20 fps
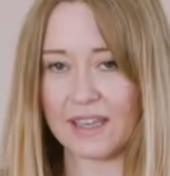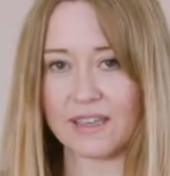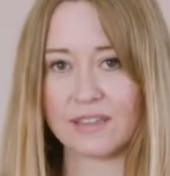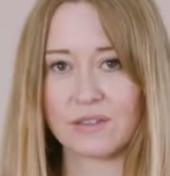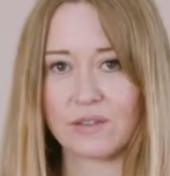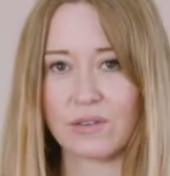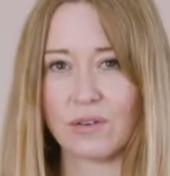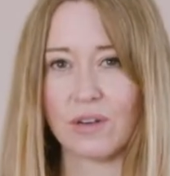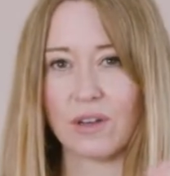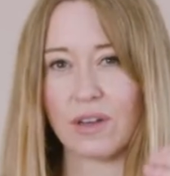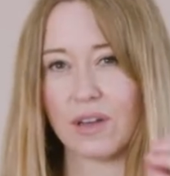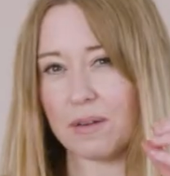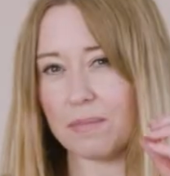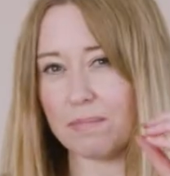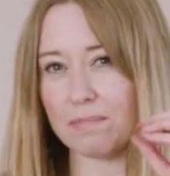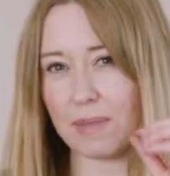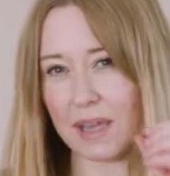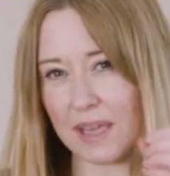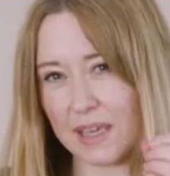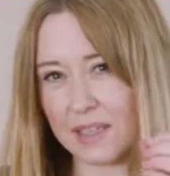It's got an
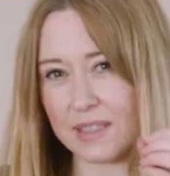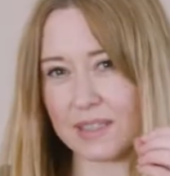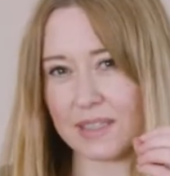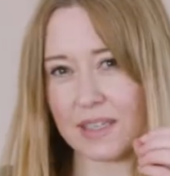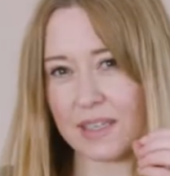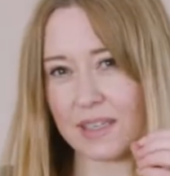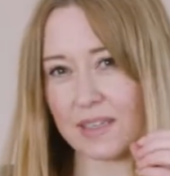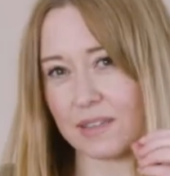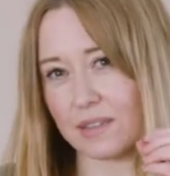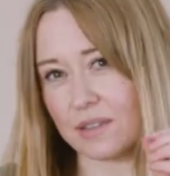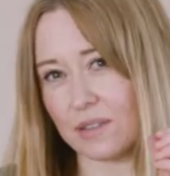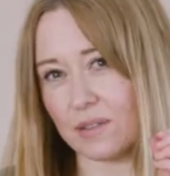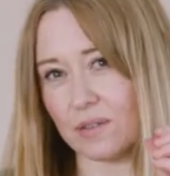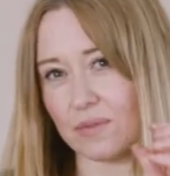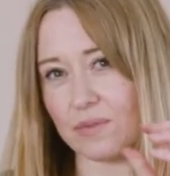amazing sort